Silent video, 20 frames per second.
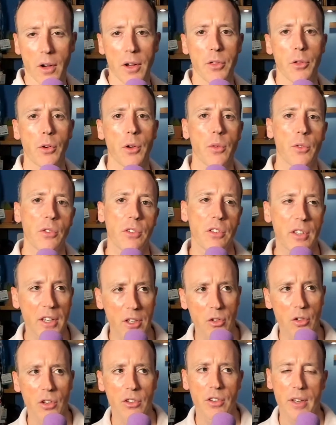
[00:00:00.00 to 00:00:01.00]
I thought it was an
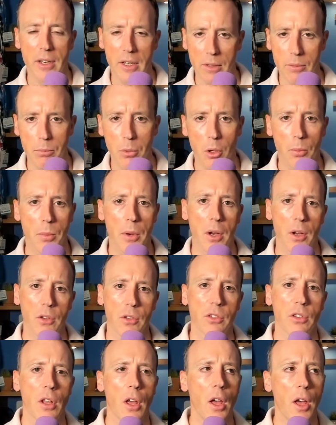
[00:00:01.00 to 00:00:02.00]
interesting blog
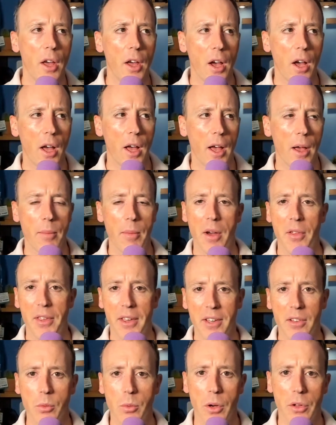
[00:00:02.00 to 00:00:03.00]
post. I
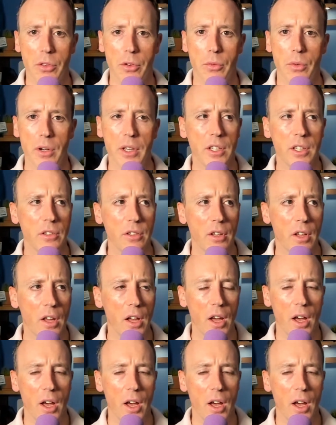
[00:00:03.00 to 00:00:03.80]
think it's worth a read.